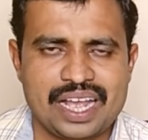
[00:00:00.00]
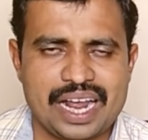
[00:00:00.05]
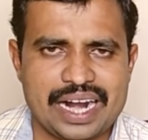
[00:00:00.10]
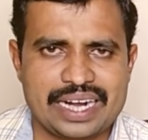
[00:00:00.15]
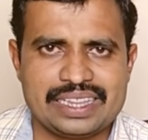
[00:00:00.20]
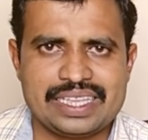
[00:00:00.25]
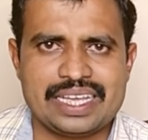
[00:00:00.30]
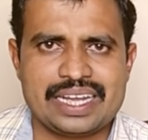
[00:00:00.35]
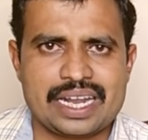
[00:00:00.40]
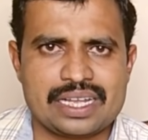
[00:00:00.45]

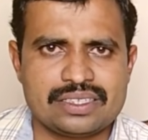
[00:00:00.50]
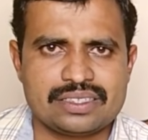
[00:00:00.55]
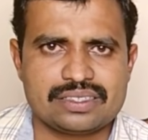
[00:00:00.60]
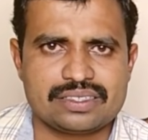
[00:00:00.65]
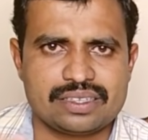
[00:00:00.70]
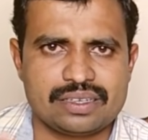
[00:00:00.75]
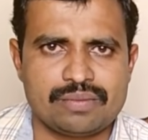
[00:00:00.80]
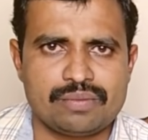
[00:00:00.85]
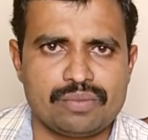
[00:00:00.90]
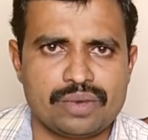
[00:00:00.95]
and there are
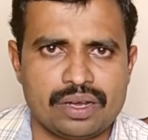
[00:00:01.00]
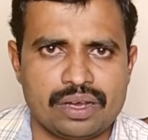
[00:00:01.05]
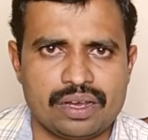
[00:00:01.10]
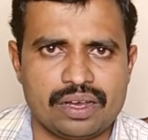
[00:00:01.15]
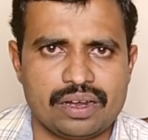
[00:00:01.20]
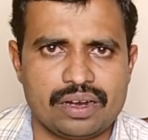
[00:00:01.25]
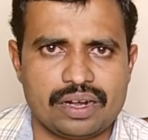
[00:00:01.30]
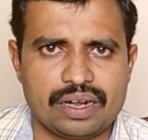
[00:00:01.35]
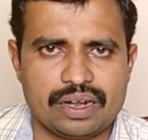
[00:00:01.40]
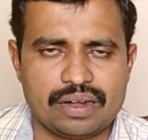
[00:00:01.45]

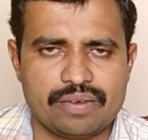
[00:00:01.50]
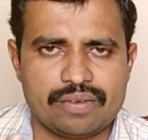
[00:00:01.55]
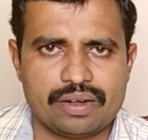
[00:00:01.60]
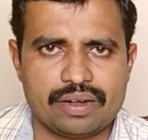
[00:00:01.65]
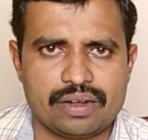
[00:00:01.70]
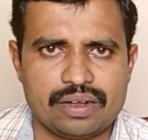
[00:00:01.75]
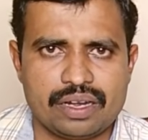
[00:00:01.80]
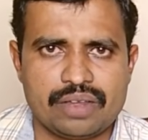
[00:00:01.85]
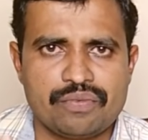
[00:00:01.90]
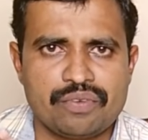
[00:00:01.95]
some
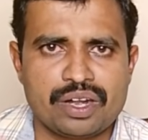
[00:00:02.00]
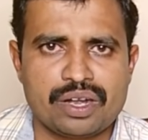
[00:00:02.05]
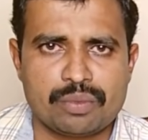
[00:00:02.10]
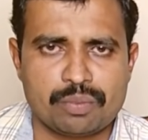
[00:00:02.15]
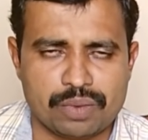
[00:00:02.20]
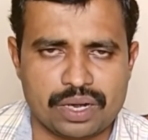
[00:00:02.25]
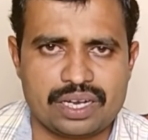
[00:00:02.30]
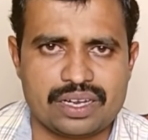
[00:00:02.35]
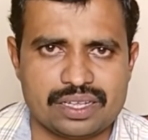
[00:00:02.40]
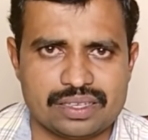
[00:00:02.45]

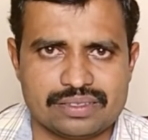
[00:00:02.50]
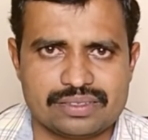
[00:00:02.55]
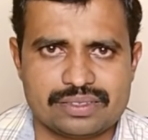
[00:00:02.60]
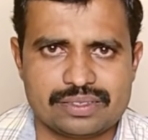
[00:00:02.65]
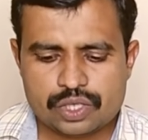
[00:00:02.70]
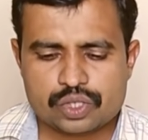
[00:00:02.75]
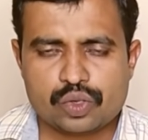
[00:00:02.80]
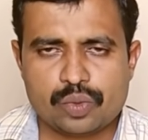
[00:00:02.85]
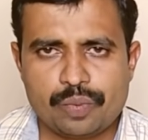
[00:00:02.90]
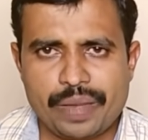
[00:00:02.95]
different buttons.
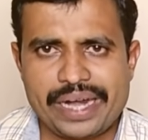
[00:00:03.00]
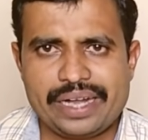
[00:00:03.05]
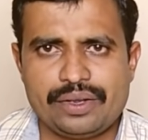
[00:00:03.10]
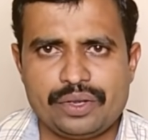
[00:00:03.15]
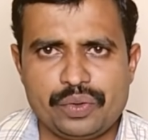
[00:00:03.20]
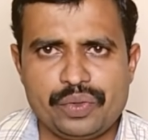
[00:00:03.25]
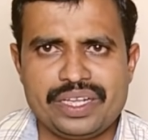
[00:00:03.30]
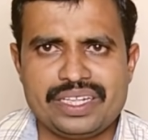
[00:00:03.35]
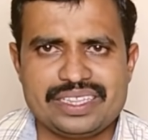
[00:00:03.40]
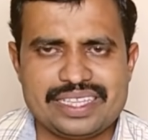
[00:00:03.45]
So
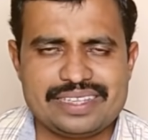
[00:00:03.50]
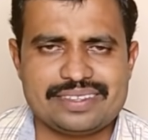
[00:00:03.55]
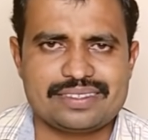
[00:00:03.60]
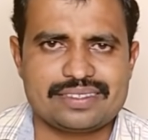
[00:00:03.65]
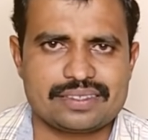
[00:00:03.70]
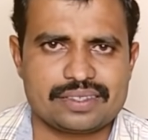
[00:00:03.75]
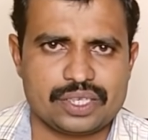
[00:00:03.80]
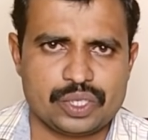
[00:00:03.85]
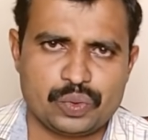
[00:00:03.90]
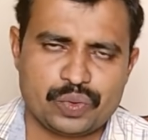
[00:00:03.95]
by doing
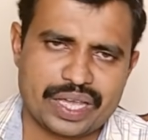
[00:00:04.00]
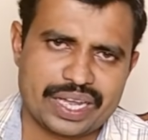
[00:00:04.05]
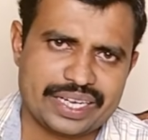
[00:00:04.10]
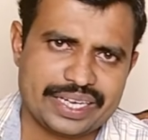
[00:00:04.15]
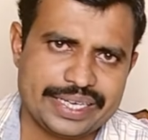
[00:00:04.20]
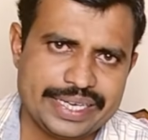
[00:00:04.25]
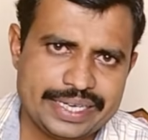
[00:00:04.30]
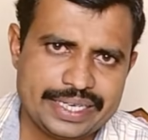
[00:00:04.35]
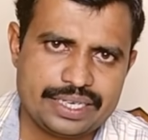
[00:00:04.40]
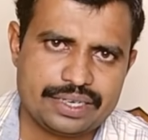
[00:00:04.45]
this, you can
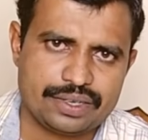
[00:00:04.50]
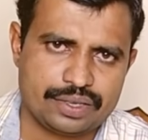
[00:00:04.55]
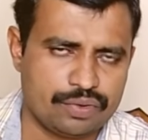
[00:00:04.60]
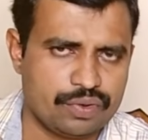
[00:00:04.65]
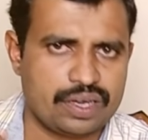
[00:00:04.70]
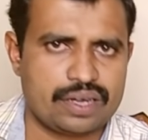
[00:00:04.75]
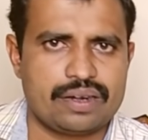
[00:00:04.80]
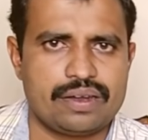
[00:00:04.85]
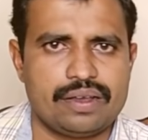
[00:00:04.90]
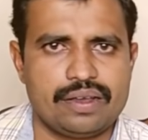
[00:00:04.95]
edit
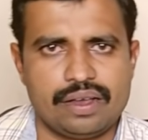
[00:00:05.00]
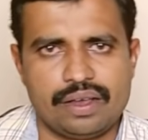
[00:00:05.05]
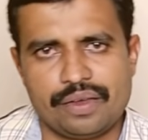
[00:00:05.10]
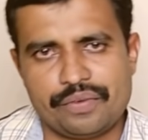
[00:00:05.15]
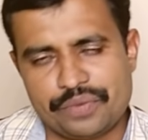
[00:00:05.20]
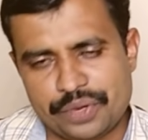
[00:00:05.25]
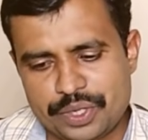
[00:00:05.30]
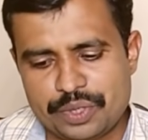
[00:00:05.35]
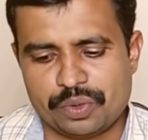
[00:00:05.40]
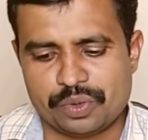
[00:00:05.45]
your
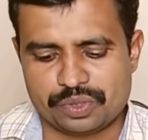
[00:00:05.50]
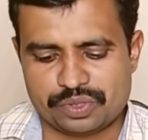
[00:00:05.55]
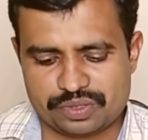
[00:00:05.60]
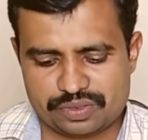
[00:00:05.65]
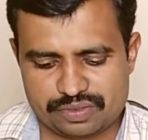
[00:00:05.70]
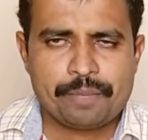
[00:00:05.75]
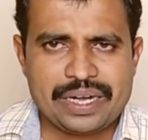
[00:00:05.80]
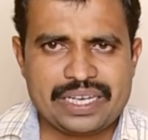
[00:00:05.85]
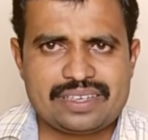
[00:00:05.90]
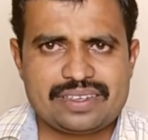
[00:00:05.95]

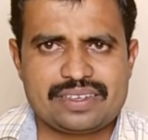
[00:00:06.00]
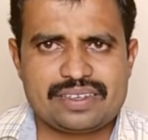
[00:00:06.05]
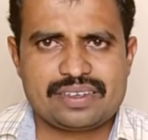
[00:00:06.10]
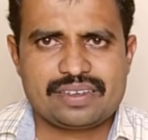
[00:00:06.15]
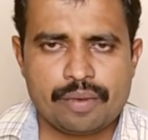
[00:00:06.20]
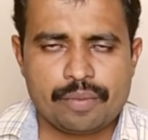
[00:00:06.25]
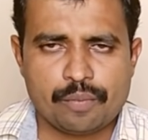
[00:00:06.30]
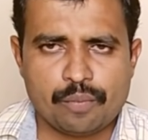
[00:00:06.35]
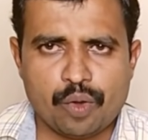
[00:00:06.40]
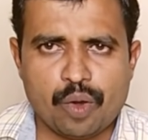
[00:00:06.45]
videos. But
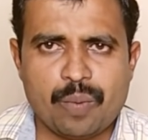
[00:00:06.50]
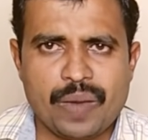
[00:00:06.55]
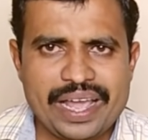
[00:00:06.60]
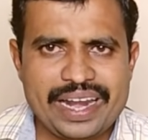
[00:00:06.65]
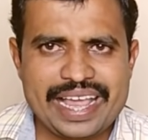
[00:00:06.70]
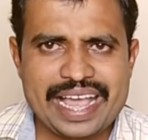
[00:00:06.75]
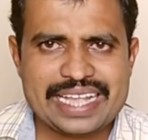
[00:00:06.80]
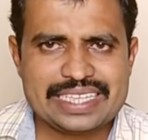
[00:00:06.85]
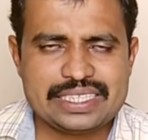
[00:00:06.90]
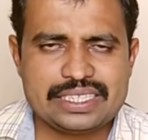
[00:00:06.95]

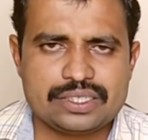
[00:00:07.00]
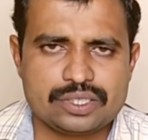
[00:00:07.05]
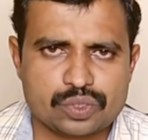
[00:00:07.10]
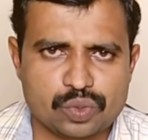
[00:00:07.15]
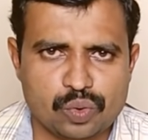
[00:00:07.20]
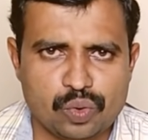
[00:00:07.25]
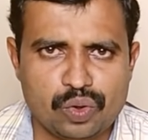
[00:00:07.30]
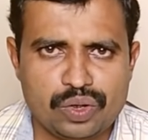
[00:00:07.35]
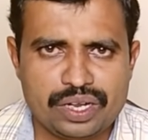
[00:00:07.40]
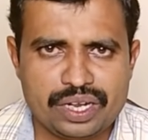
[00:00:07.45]
mobile has
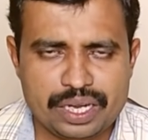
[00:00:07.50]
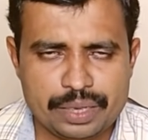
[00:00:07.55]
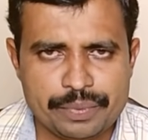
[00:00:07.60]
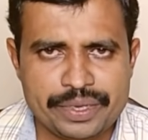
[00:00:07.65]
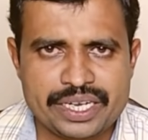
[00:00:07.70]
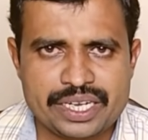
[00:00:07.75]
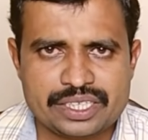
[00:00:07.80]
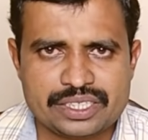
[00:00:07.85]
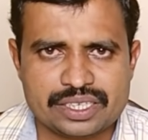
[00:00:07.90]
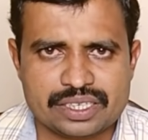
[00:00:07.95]
its own
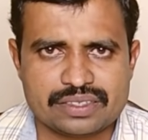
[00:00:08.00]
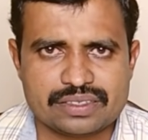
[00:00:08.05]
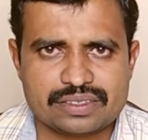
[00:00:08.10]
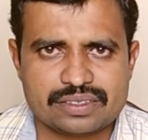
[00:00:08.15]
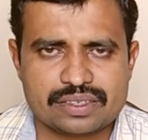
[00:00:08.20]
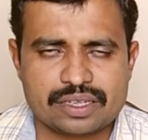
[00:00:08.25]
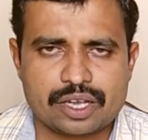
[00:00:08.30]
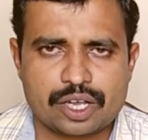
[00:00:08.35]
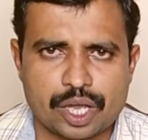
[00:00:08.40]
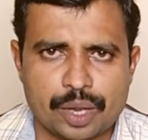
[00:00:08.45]

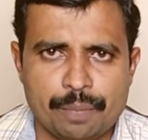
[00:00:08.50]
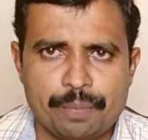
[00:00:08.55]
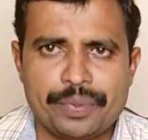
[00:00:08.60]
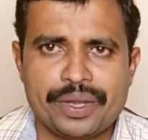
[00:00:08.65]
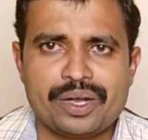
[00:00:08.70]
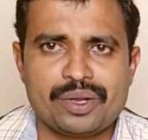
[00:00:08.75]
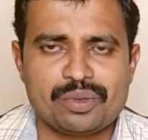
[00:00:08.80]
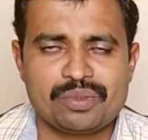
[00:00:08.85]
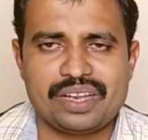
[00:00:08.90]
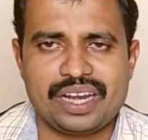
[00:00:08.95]
limitations
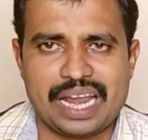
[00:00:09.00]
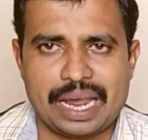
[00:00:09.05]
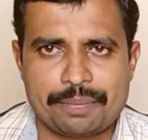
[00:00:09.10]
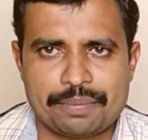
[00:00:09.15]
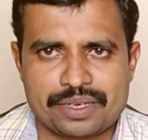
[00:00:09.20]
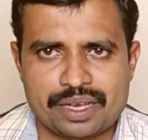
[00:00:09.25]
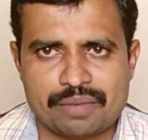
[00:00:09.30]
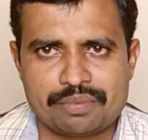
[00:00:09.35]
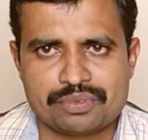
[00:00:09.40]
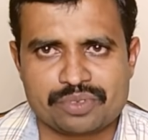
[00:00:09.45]
compared to the
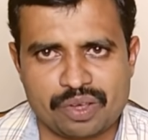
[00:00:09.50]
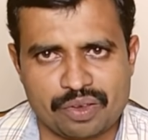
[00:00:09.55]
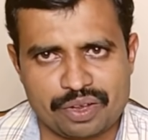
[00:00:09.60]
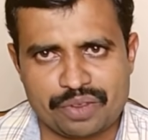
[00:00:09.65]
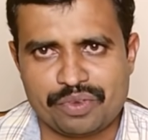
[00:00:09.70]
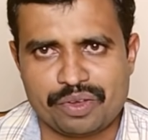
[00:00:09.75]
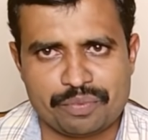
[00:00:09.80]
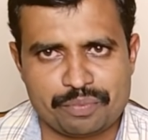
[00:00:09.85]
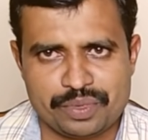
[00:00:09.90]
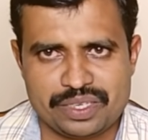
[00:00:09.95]
laptops
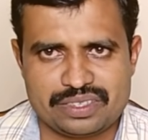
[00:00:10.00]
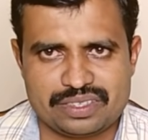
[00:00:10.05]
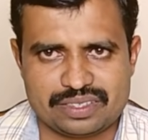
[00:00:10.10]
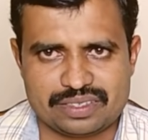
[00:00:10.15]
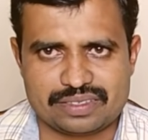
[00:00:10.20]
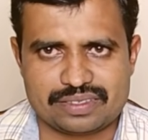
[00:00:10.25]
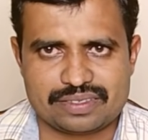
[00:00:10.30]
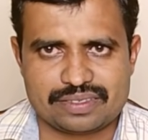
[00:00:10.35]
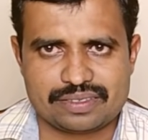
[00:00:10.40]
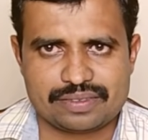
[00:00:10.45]
or your
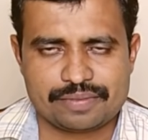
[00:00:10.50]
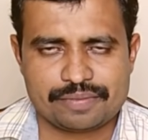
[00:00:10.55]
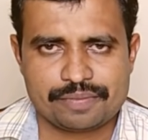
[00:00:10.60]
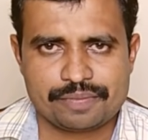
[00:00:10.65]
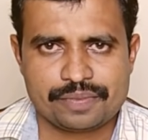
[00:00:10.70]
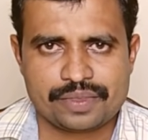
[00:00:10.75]
PCs.